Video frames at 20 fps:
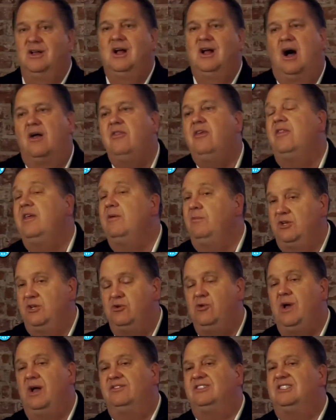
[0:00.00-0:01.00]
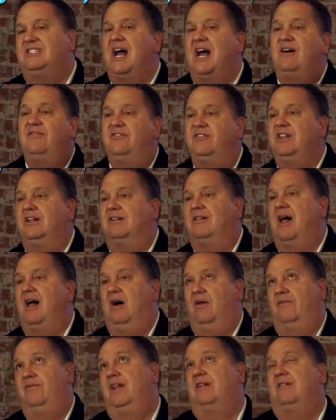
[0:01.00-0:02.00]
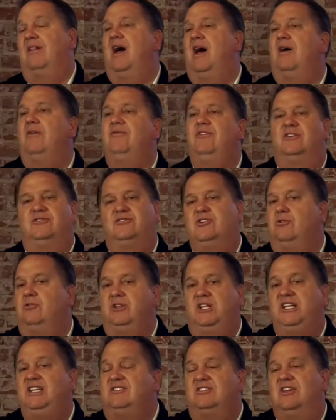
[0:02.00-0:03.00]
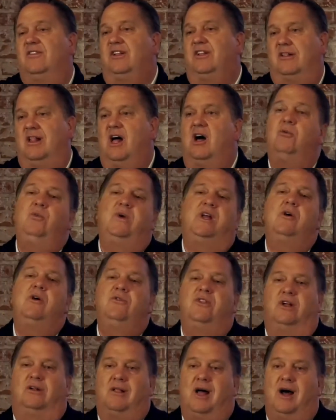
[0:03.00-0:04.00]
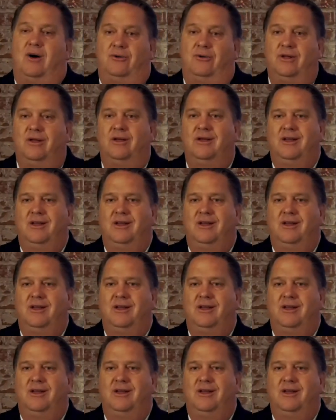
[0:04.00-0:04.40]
Other than we do have staff in the cloud. The cloud, there's no lease on the cloud. We own the cloud.